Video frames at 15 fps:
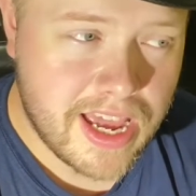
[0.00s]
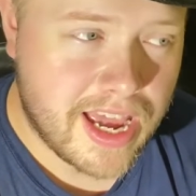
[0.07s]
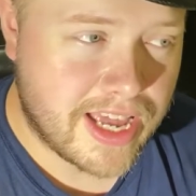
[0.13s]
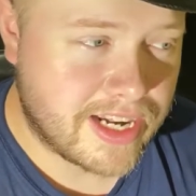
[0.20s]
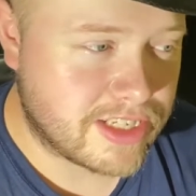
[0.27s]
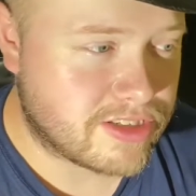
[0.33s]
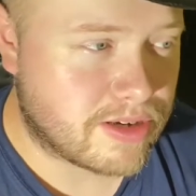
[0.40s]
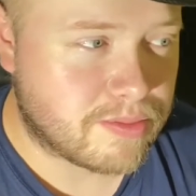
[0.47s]
And
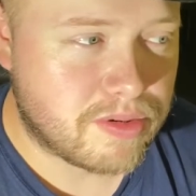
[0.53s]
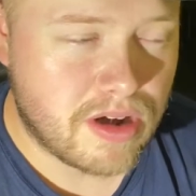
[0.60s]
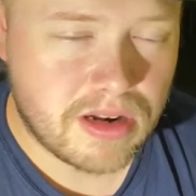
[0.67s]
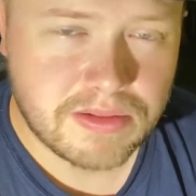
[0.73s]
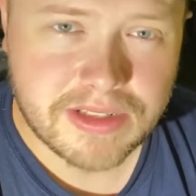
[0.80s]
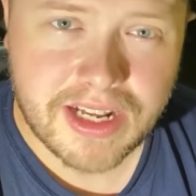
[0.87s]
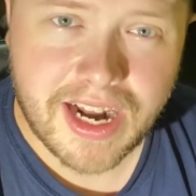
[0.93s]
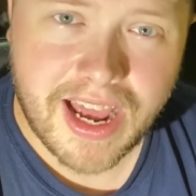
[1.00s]
these are the
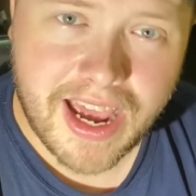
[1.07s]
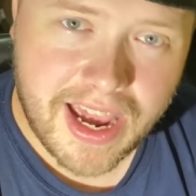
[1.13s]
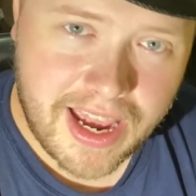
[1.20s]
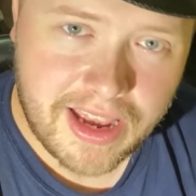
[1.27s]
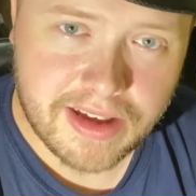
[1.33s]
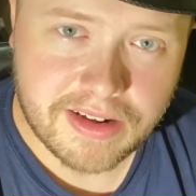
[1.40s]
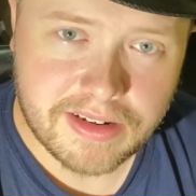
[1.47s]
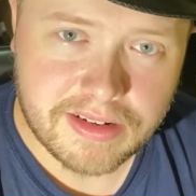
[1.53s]
problems that I
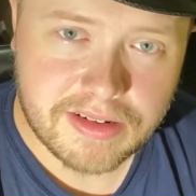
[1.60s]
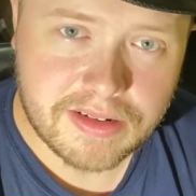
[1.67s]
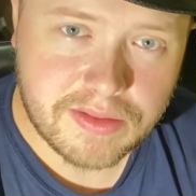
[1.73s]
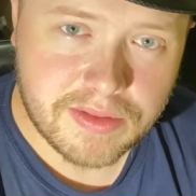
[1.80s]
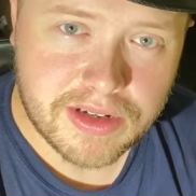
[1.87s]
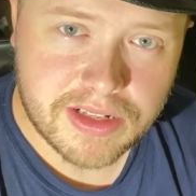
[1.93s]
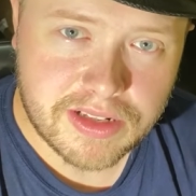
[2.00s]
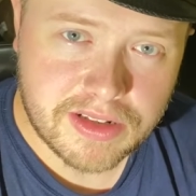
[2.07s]
had
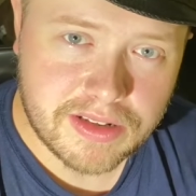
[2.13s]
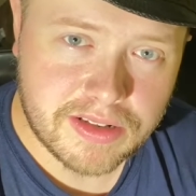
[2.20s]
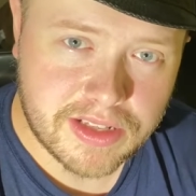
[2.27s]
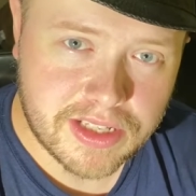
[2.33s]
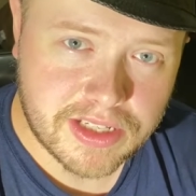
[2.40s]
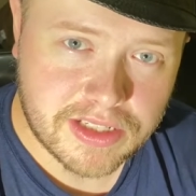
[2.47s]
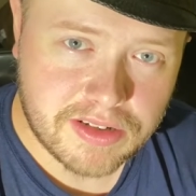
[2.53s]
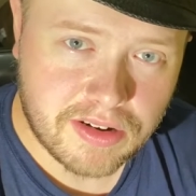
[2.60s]
with
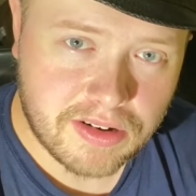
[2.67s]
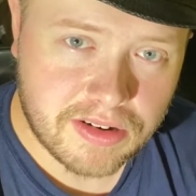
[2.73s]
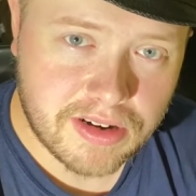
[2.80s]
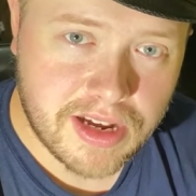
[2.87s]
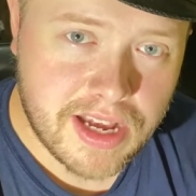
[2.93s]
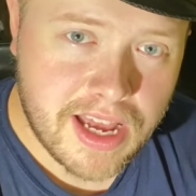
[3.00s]
this car.